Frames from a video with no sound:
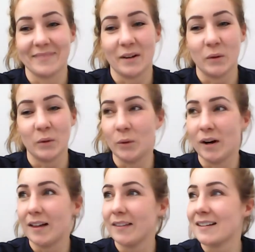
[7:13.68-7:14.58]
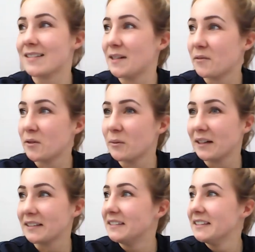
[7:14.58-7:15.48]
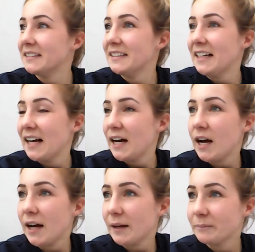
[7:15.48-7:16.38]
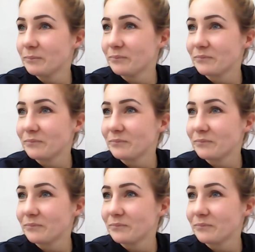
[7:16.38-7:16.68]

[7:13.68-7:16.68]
Oh, that's a difficult one. Um,